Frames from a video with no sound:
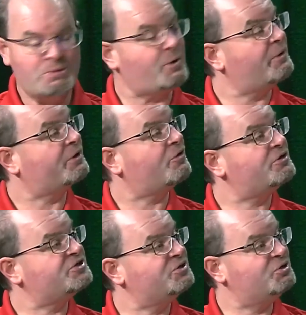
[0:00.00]
we're
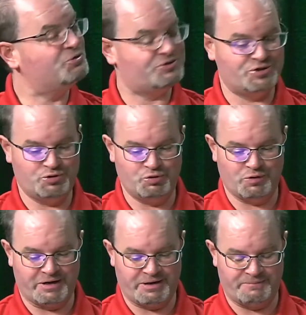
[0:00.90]
encouraging
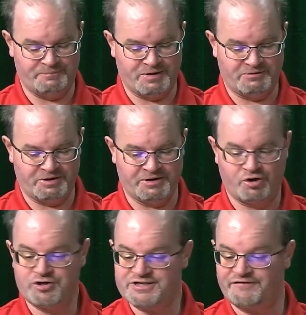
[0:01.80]

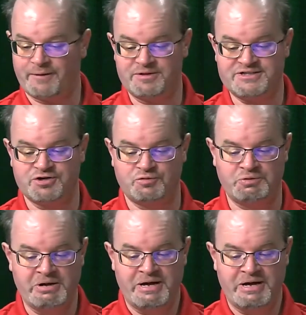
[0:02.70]
encouraging families to